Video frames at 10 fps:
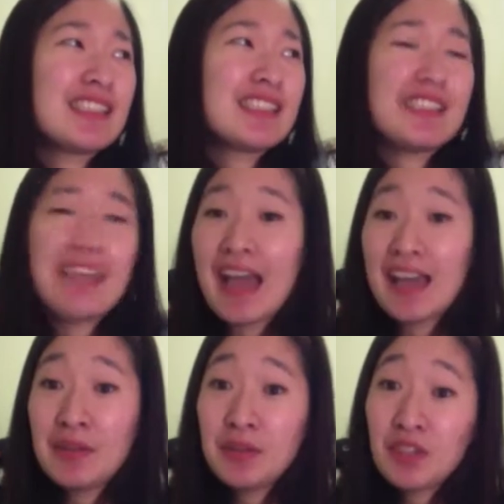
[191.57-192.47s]
yeah,
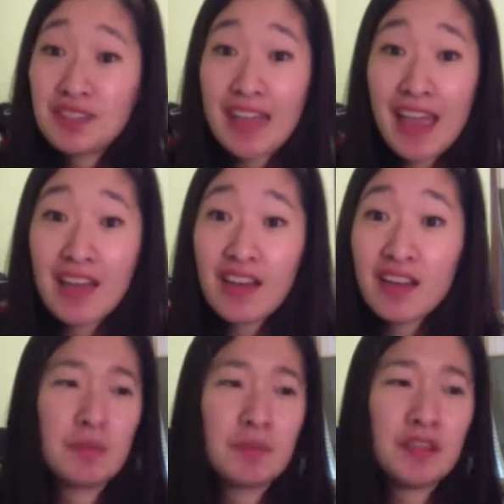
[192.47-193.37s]
it was on sale.
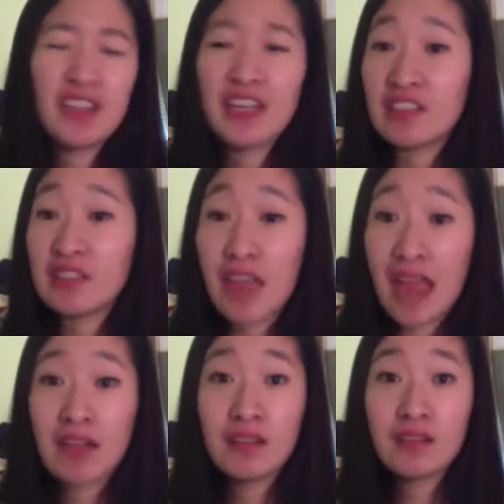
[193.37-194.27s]
It's like a
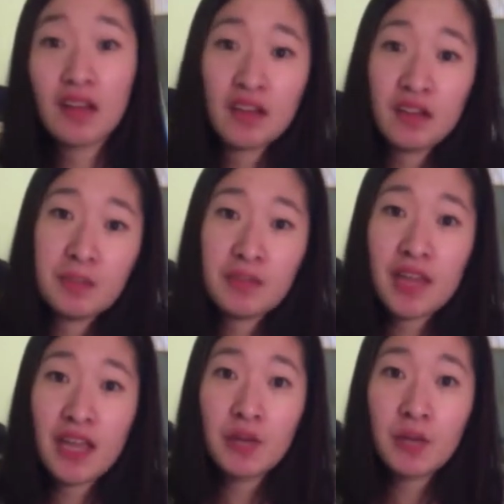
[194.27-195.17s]
stain, a lip
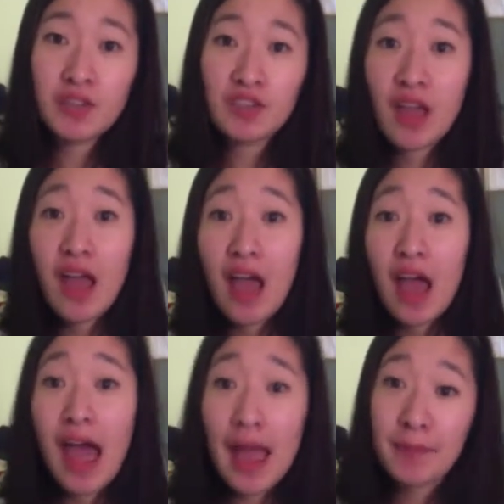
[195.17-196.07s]
stain, which
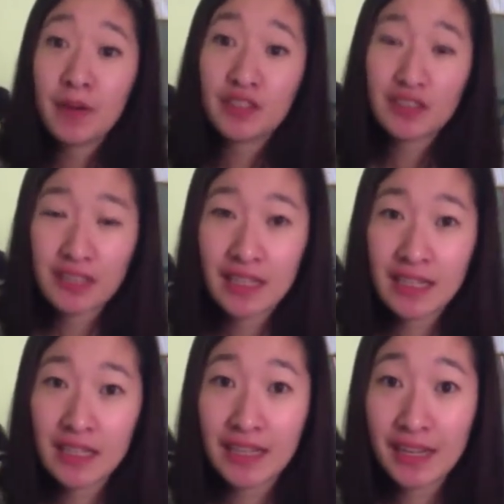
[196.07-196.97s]
I
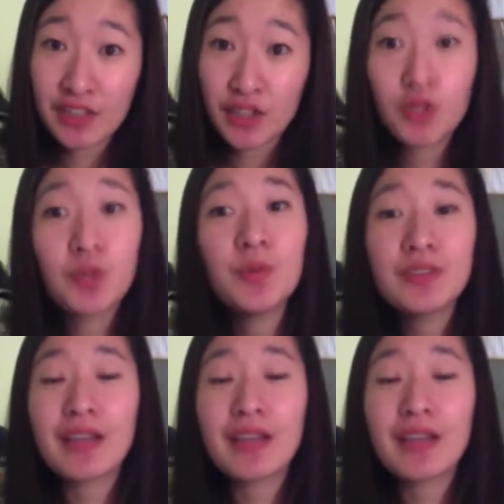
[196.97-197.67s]
personally like to use.